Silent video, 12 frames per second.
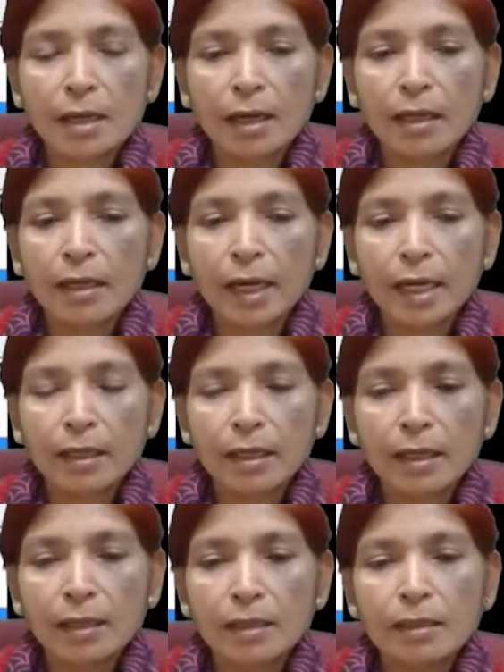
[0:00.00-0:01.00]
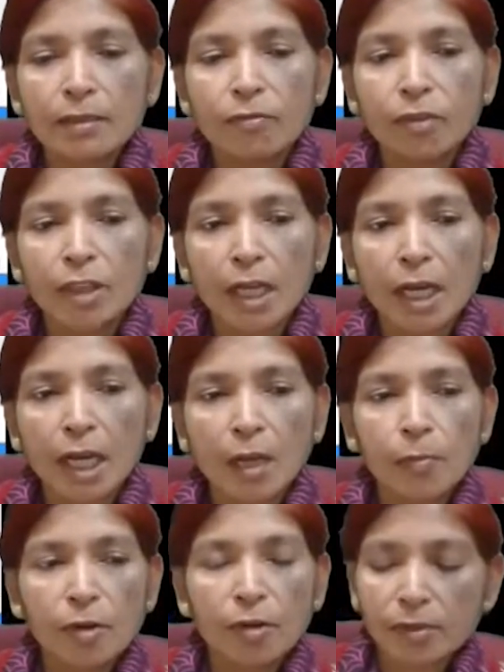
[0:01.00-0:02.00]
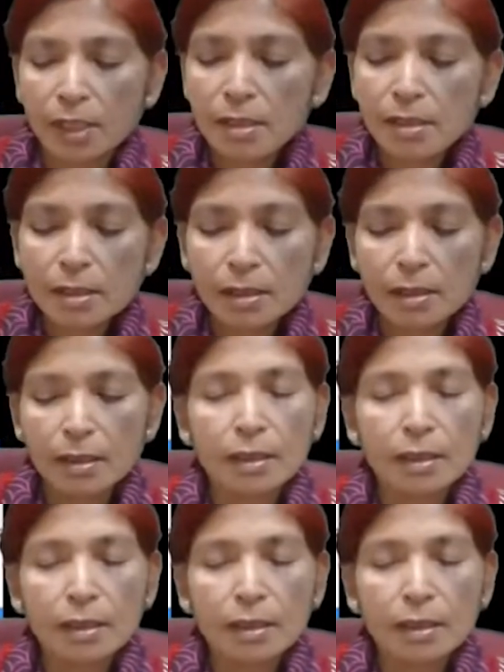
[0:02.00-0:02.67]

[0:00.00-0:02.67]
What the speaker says: our data with the help of this